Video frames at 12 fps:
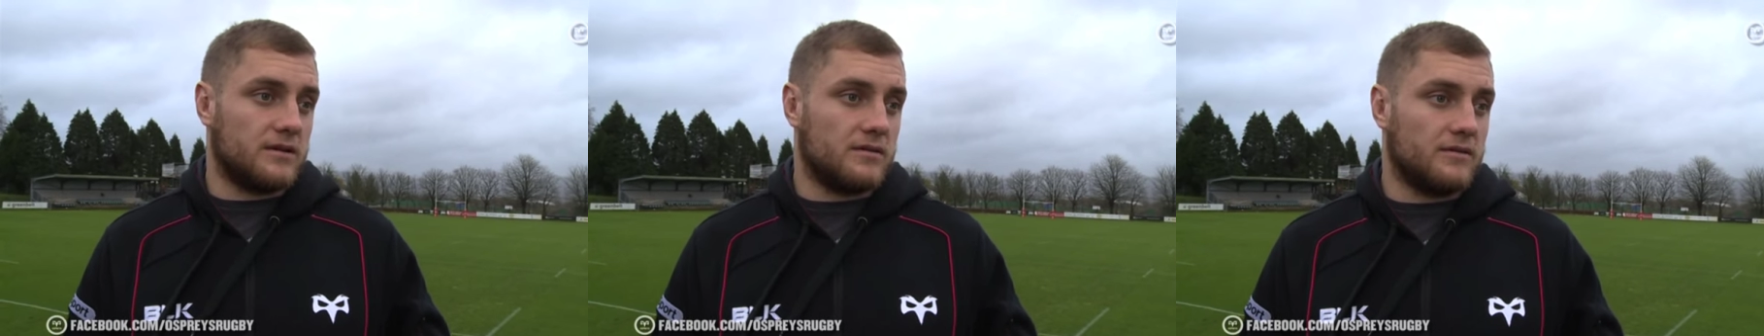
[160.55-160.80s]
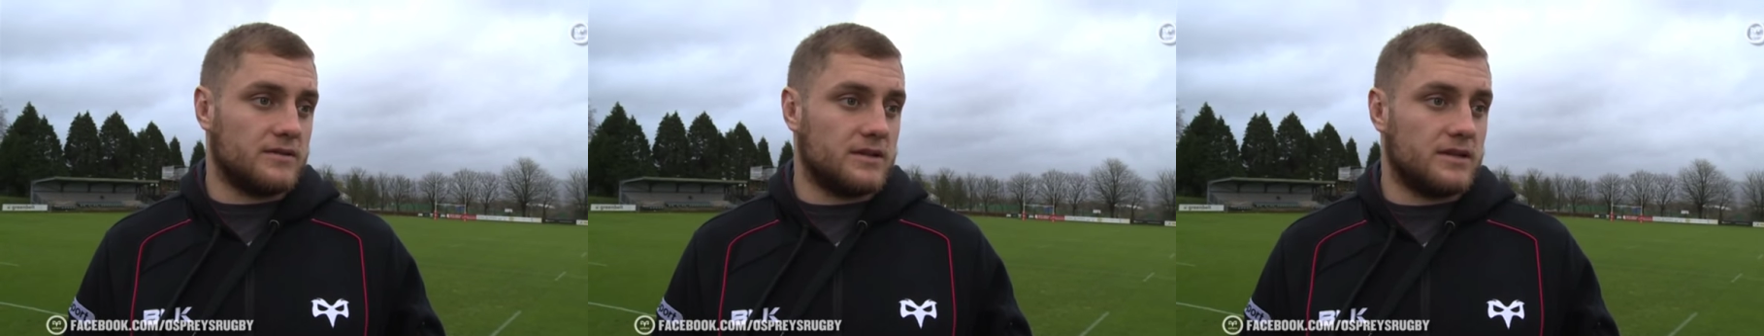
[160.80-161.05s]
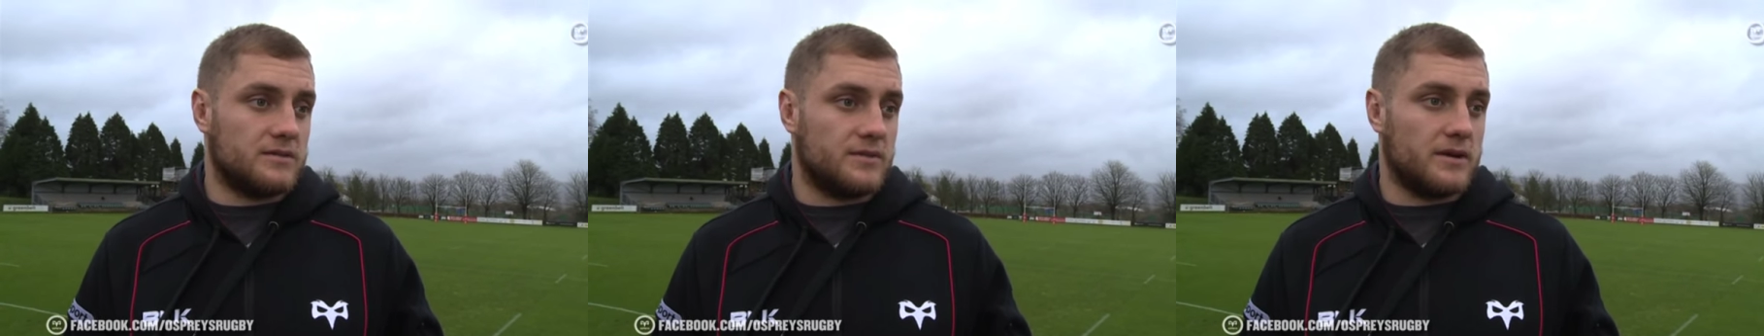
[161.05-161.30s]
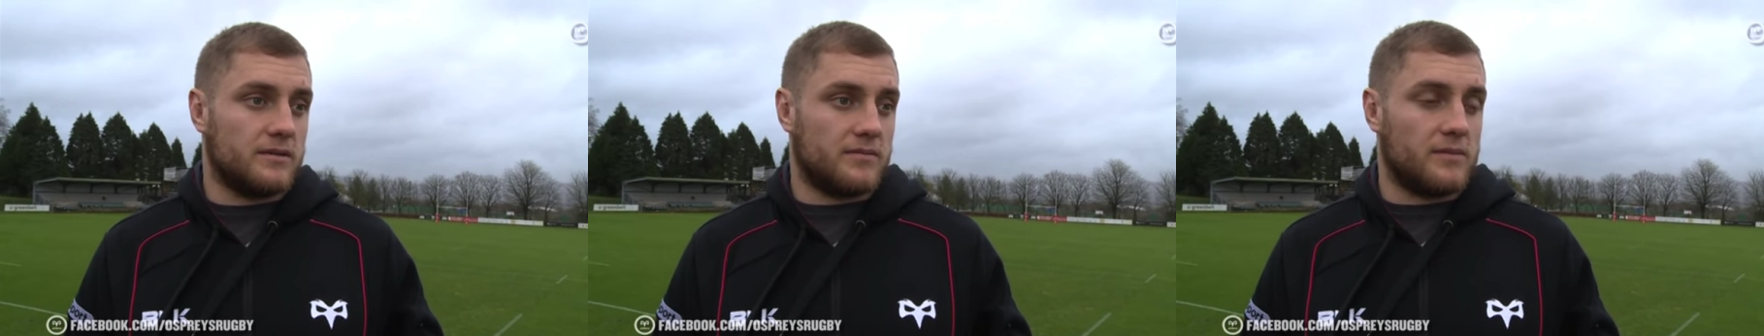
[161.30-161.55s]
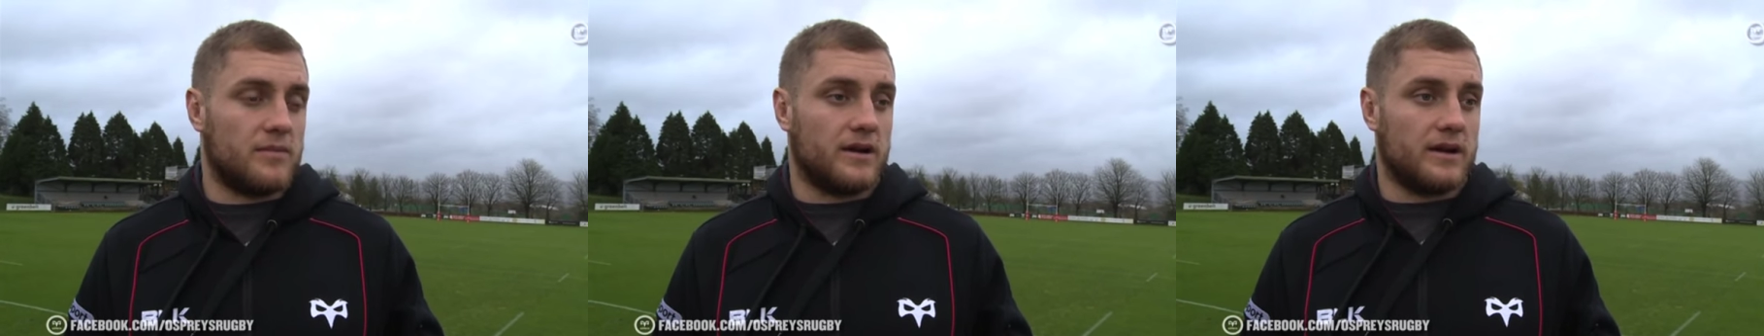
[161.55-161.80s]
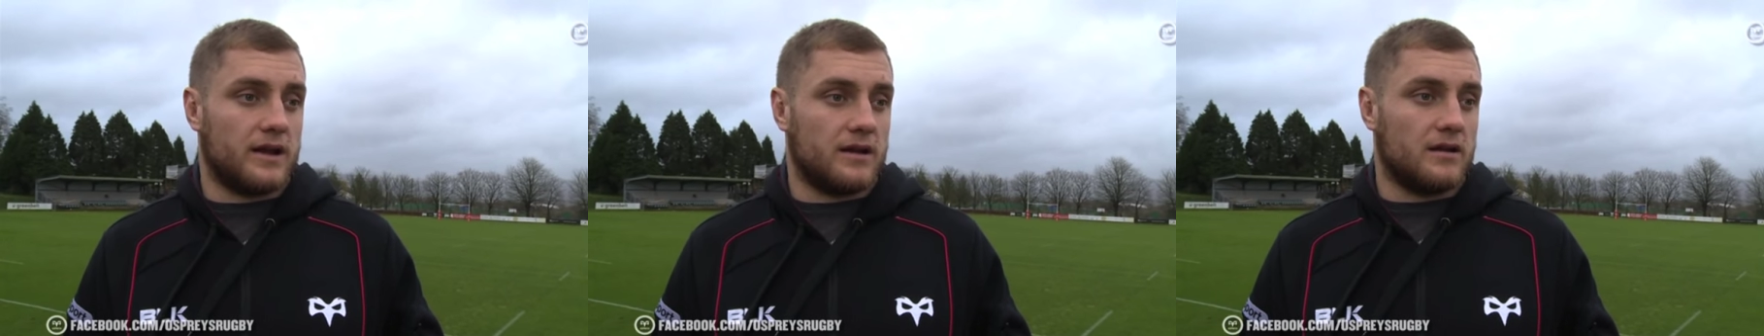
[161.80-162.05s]
You know, obviously he's been been
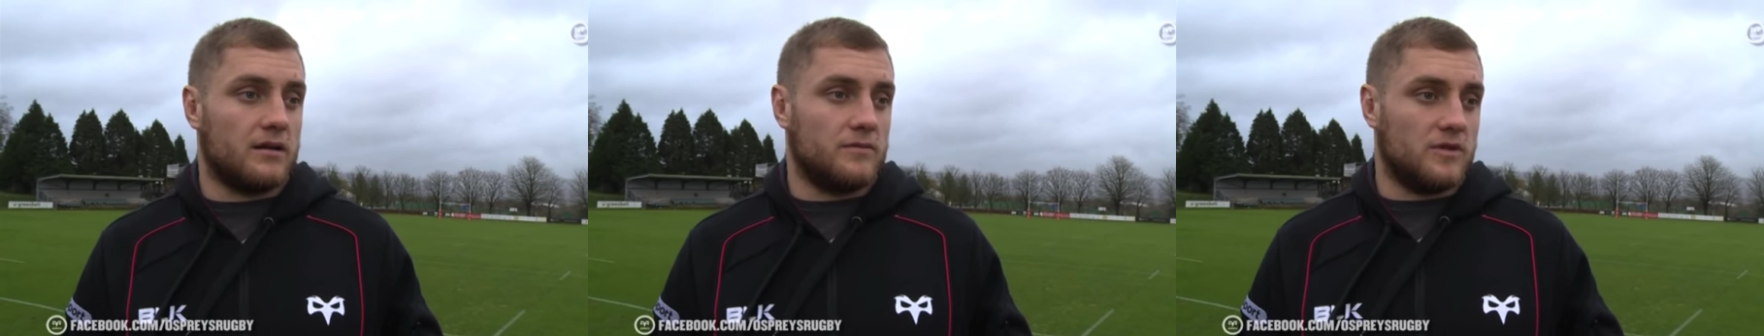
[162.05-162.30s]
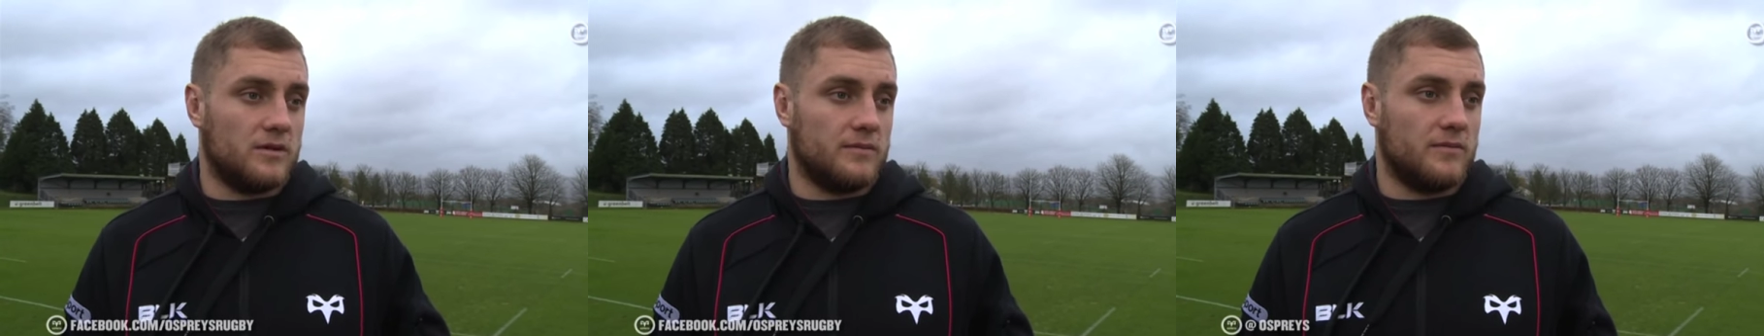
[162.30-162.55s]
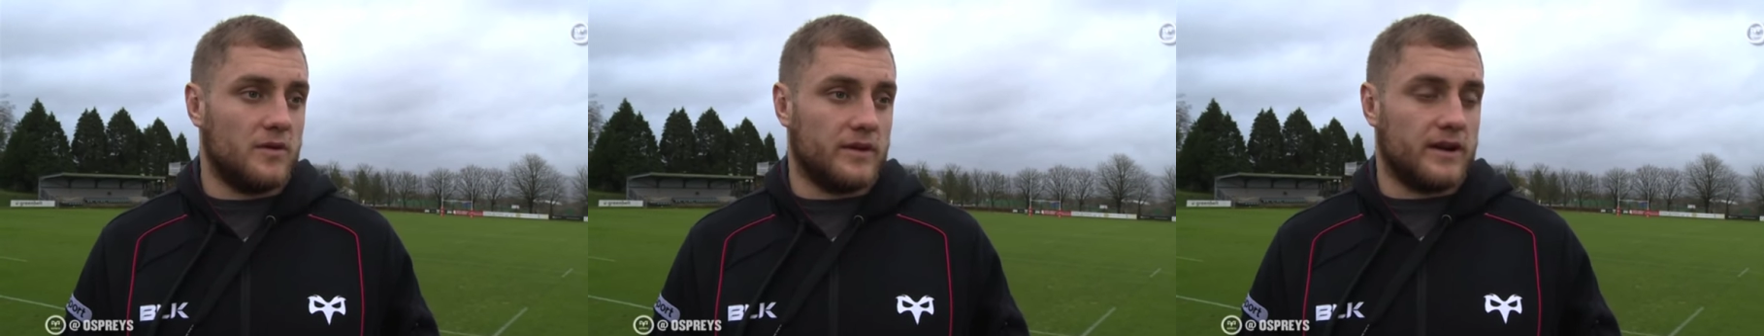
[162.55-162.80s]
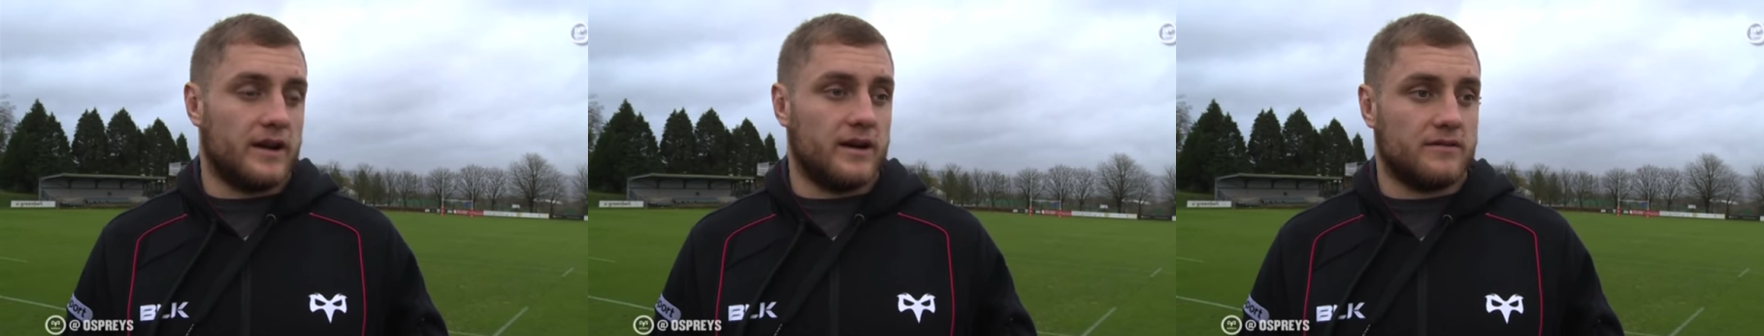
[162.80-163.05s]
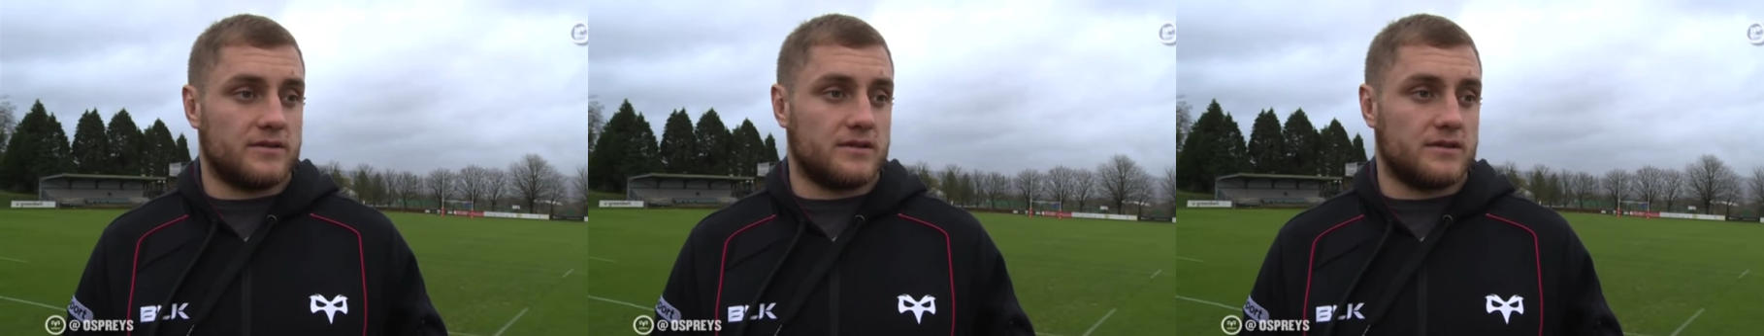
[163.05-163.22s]
playing eight a lot more more than I have.